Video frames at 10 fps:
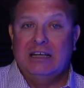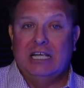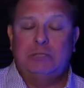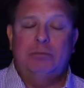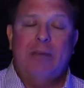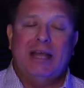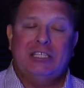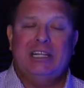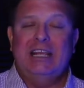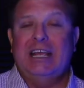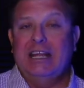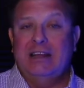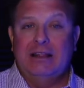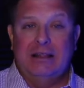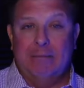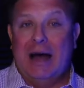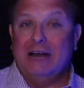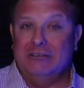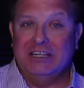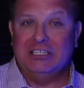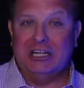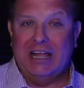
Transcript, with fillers: Especially in the modern digital